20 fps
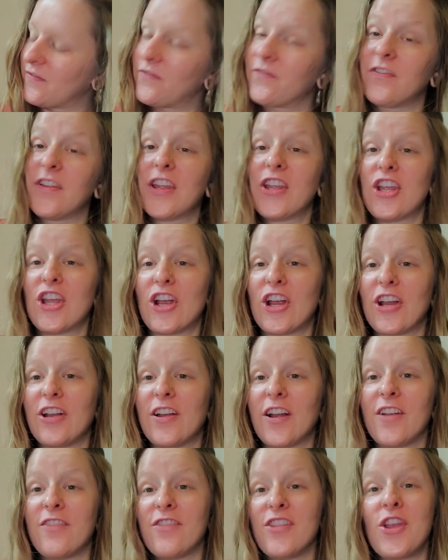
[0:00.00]
figure,
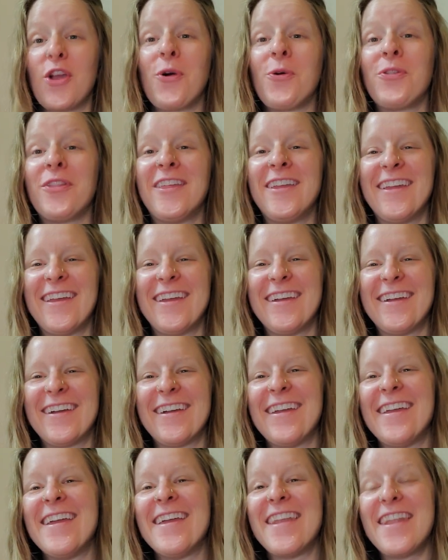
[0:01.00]
or the only
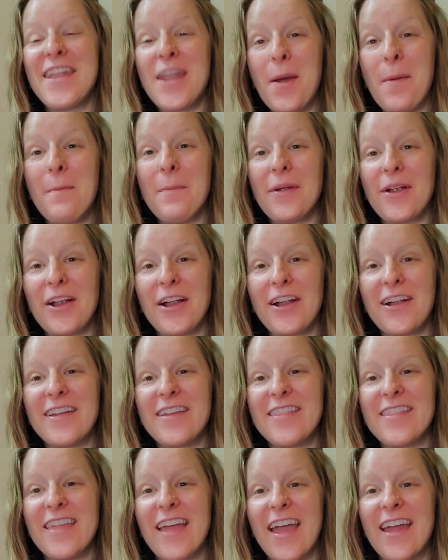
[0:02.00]
number
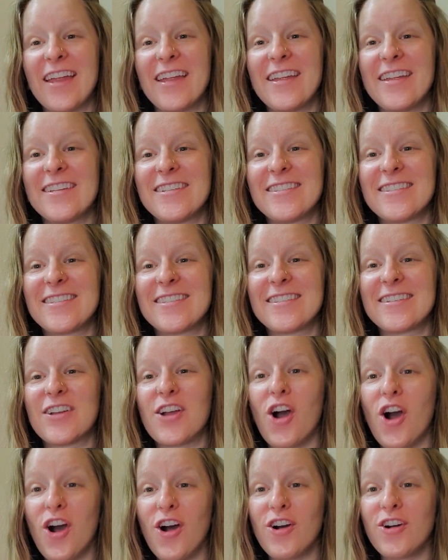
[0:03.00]
that is
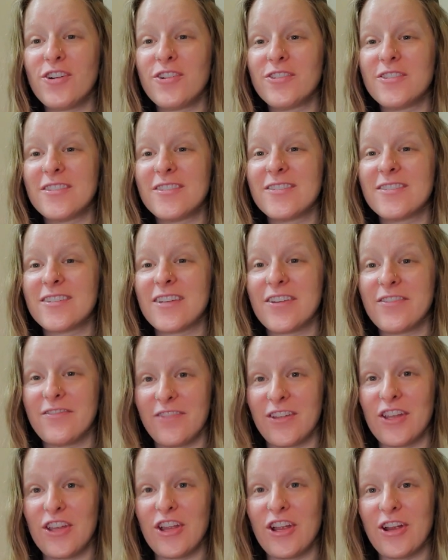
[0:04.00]
called a
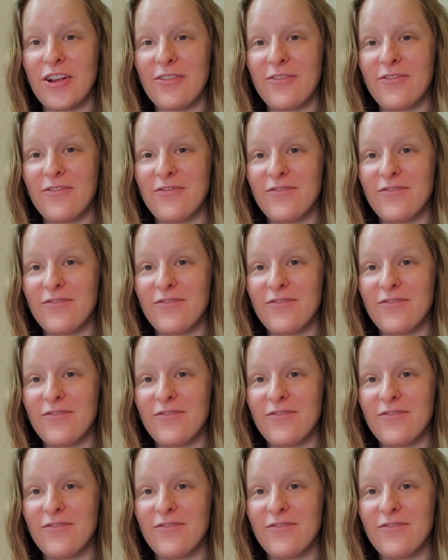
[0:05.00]
figure.